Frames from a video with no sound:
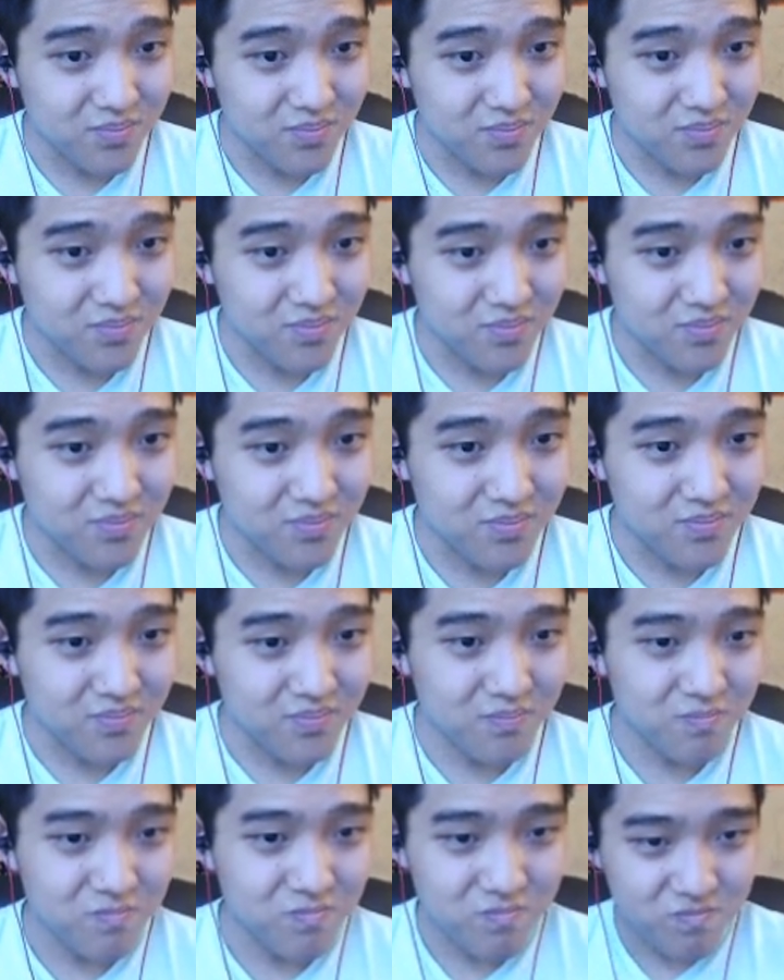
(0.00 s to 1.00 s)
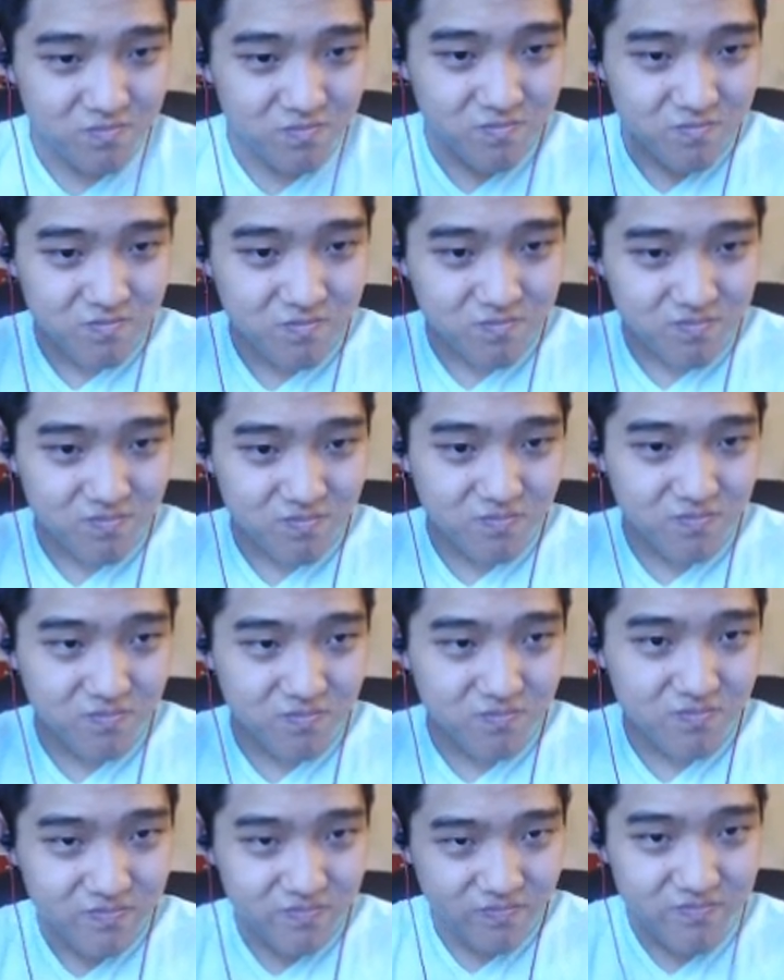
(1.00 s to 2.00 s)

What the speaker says: Nobody speaks.